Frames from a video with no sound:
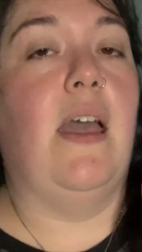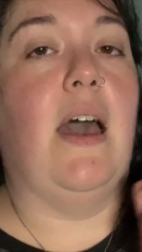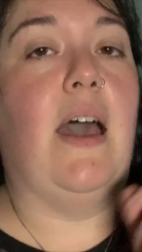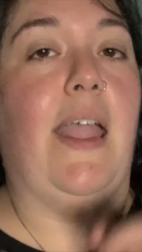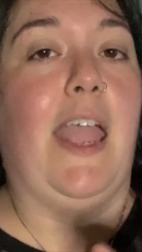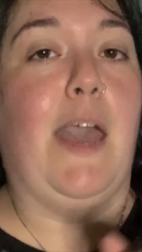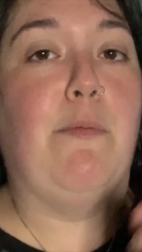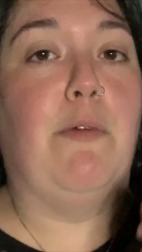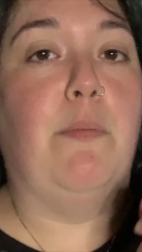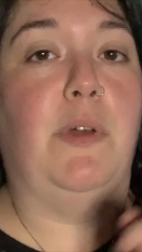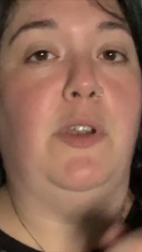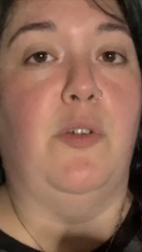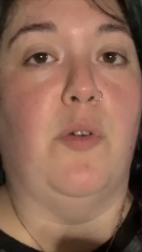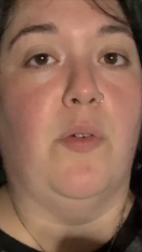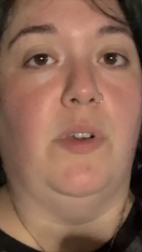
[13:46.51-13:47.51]
I am a
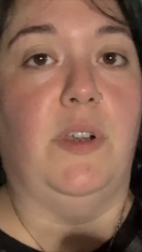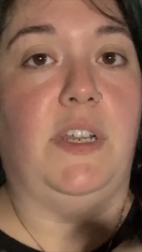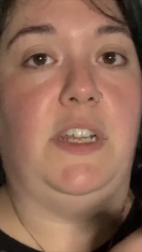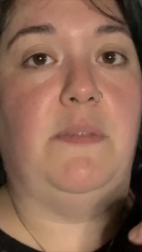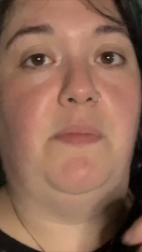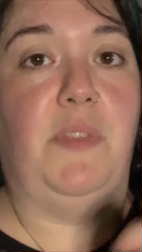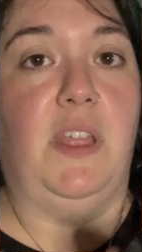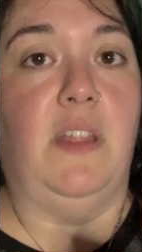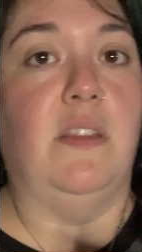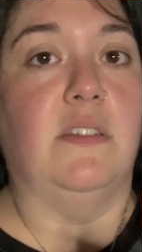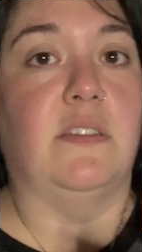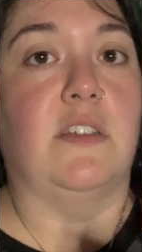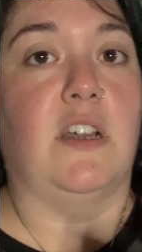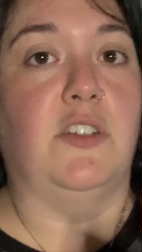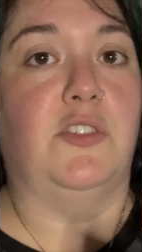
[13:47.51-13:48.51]
minority in
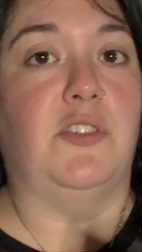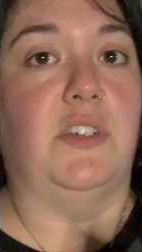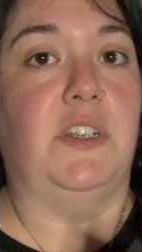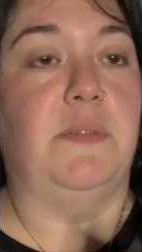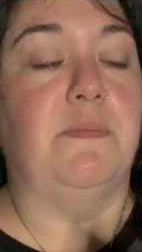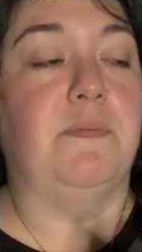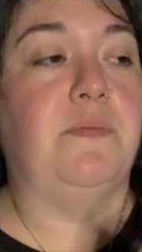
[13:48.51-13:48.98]
this country.